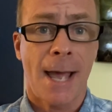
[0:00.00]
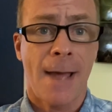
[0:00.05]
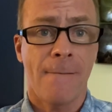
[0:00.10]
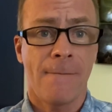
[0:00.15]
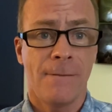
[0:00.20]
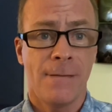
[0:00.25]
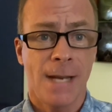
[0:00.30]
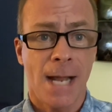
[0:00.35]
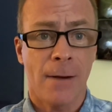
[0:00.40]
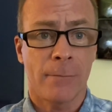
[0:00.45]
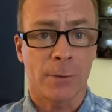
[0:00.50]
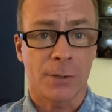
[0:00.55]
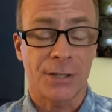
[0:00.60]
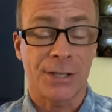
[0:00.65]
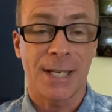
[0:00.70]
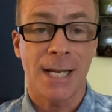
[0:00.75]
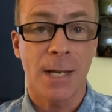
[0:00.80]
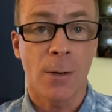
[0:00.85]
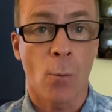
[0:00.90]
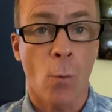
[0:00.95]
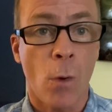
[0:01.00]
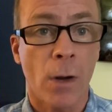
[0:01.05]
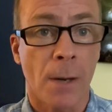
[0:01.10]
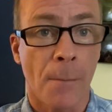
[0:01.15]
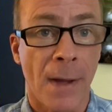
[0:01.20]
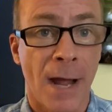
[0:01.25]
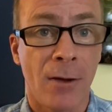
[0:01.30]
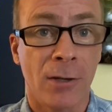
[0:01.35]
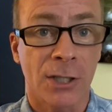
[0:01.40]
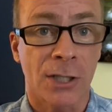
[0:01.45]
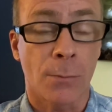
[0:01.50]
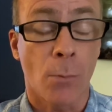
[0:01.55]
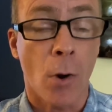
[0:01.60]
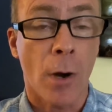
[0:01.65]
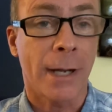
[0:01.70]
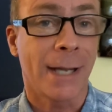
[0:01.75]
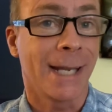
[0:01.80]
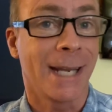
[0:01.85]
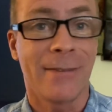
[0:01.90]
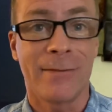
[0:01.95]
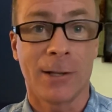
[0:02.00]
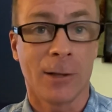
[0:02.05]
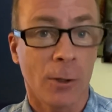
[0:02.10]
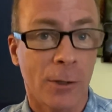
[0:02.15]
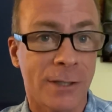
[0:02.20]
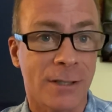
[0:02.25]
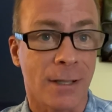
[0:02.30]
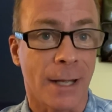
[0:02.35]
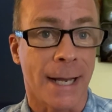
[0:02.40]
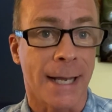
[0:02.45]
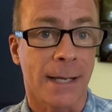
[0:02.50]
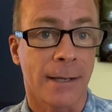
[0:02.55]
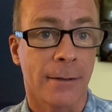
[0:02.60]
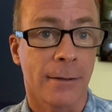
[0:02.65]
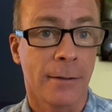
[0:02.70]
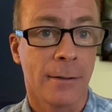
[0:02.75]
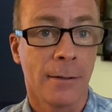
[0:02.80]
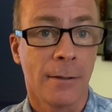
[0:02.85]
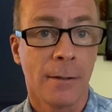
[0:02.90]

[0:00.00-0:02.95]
have never seen what a balanced market even looks like.